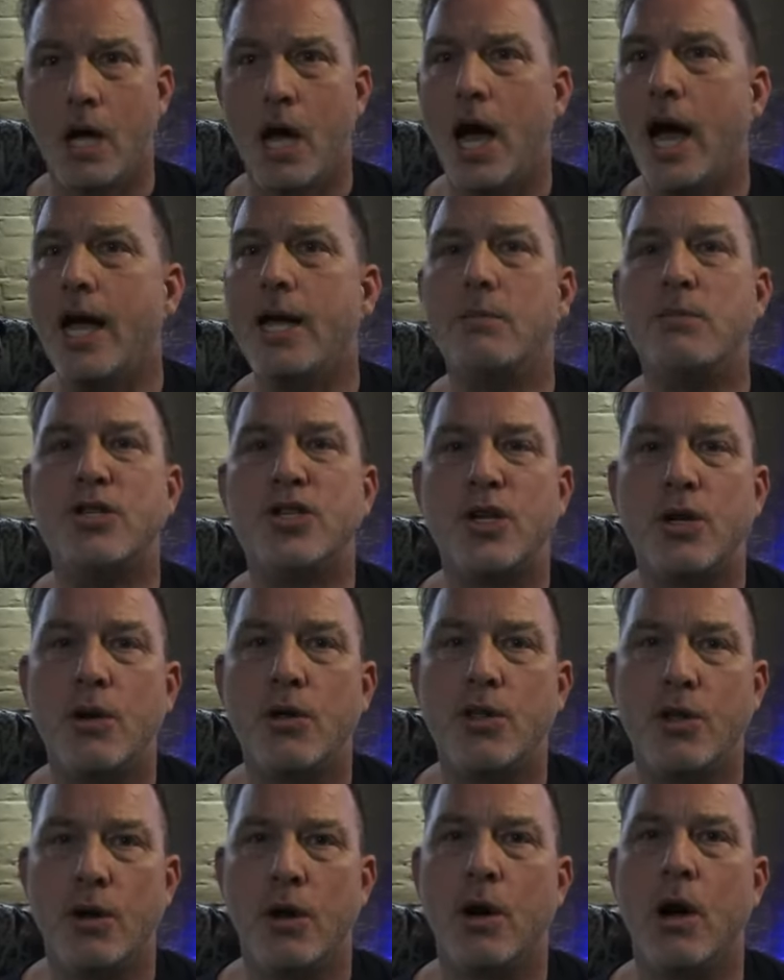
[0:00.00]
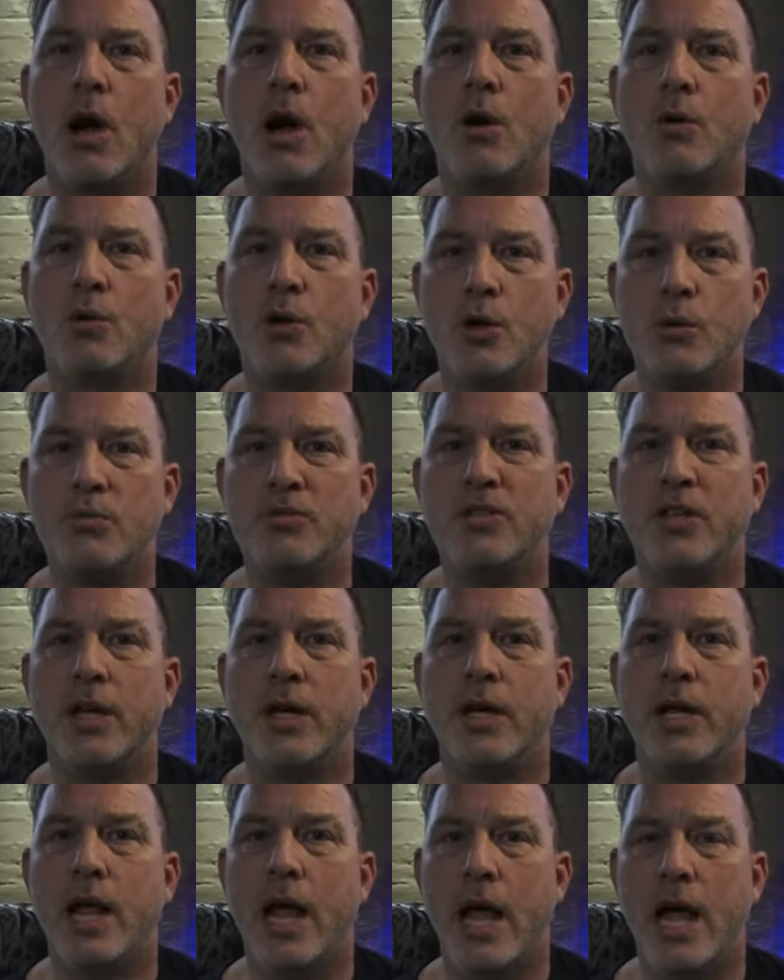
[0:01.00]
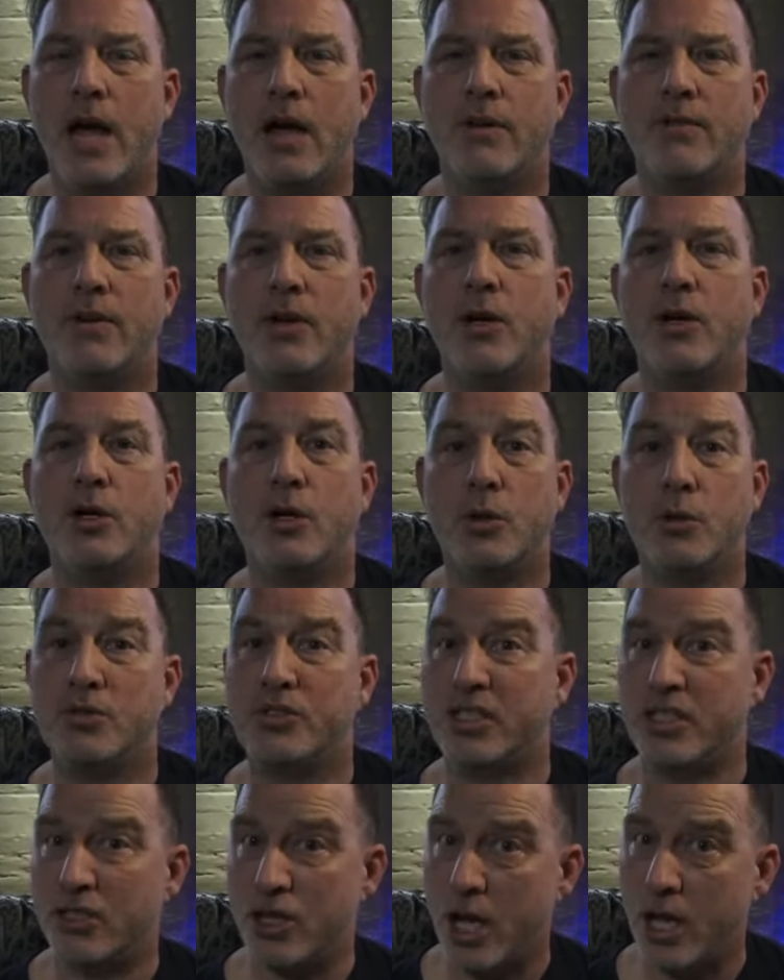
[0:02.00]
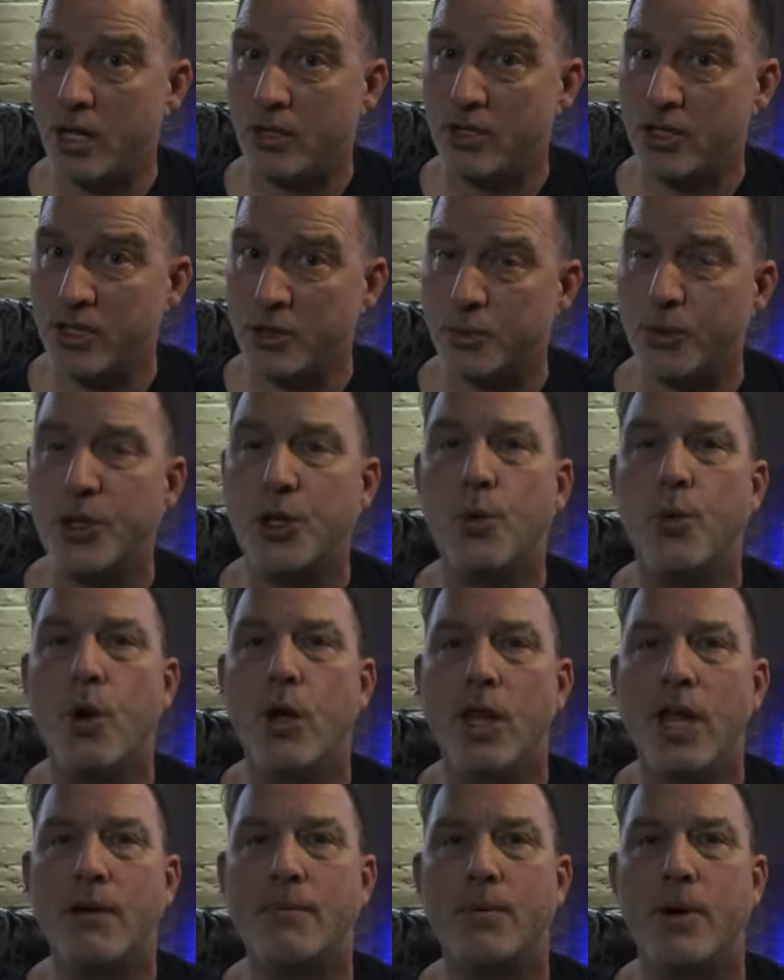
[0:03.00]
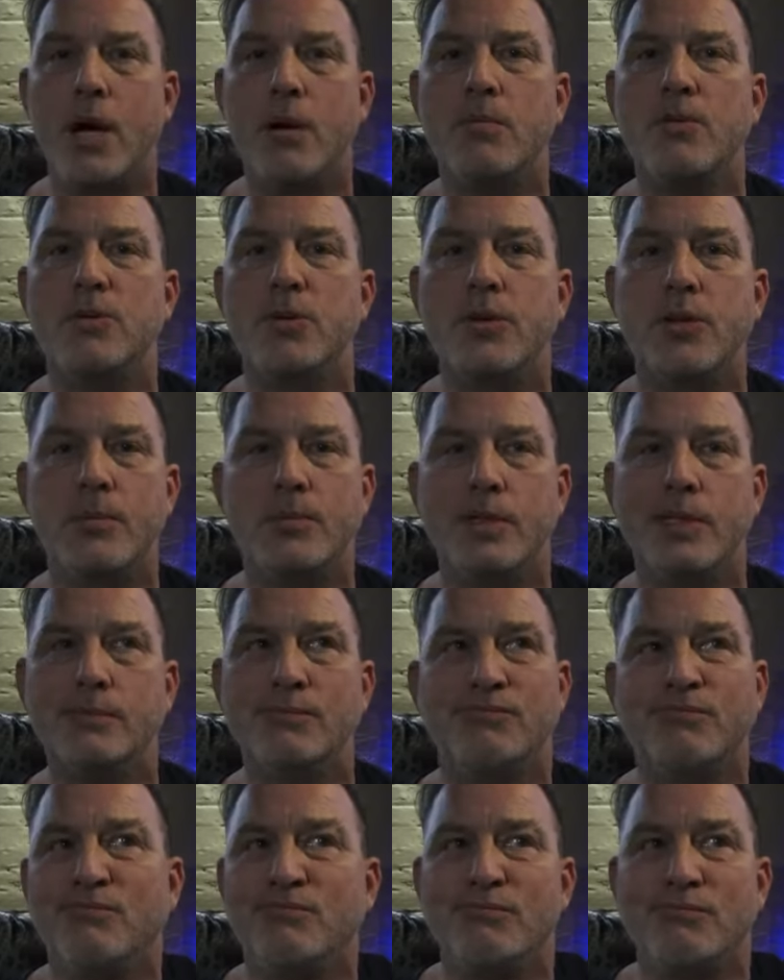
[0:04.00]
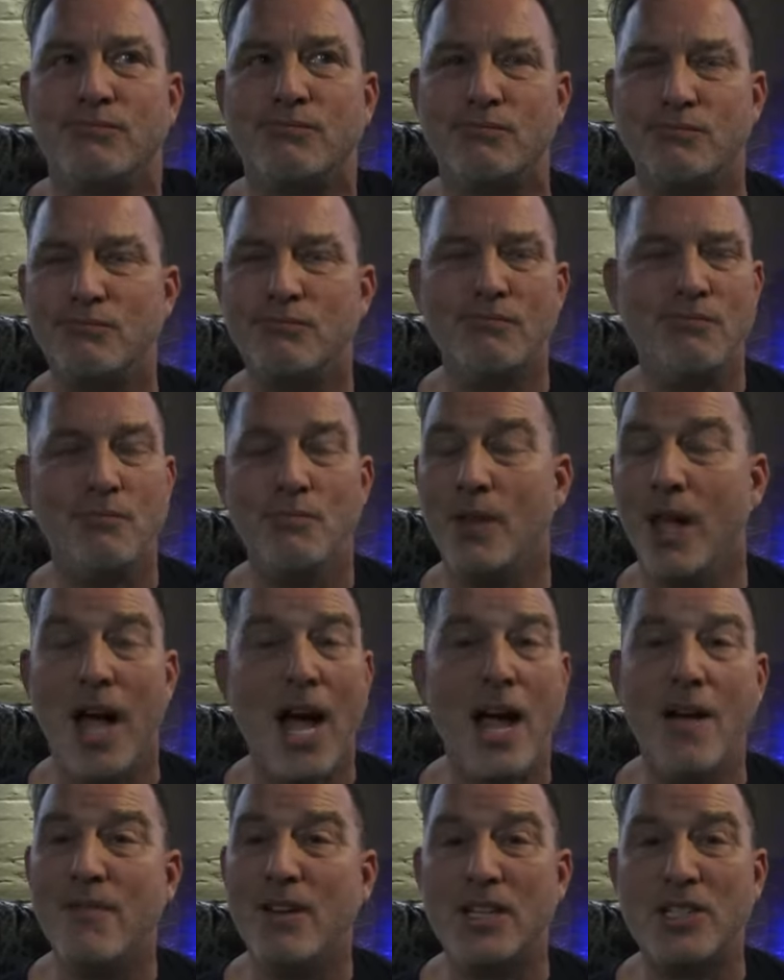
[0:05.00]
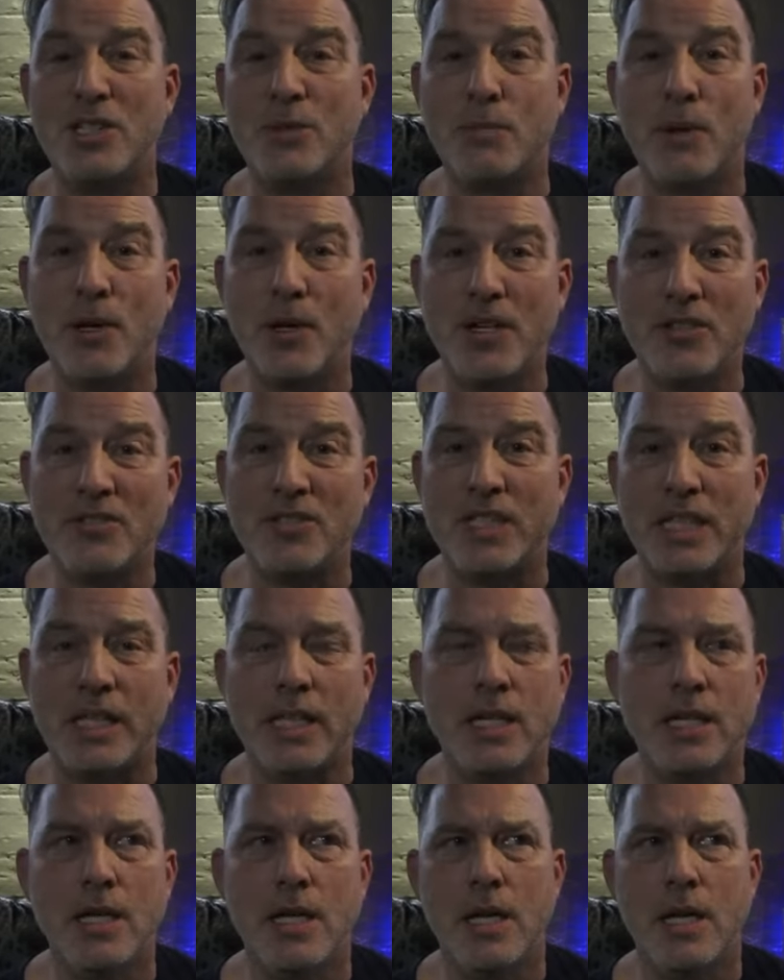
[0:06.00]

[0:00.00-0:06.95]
I am sure there are rooms that have acoustic challenges where you will have problems with them, but I haven't experienced it.